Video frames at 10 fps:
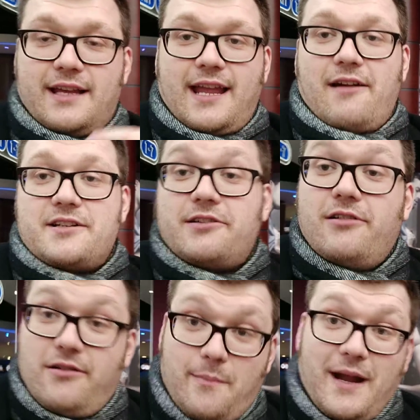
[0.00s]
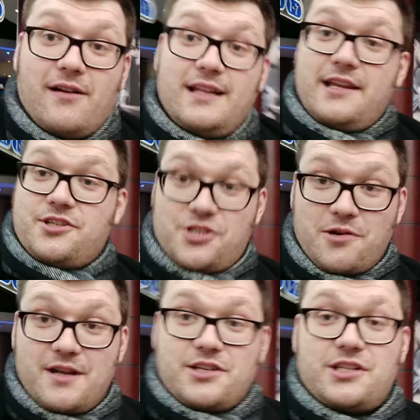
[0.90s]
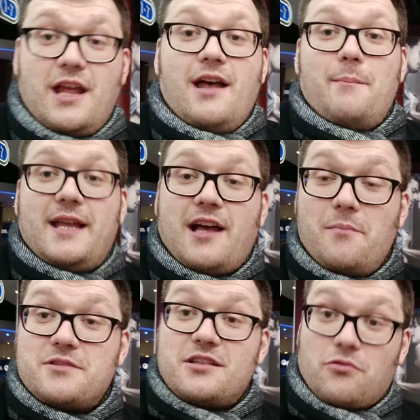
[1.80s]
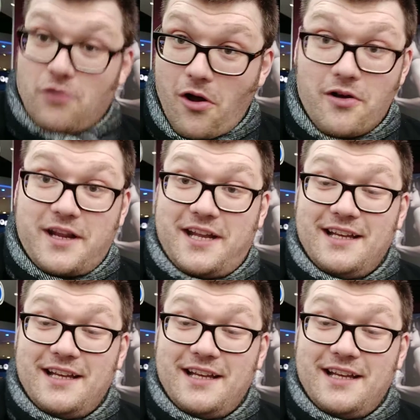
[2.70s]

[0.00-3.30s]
character who apparently is Jewish, becomes The Rock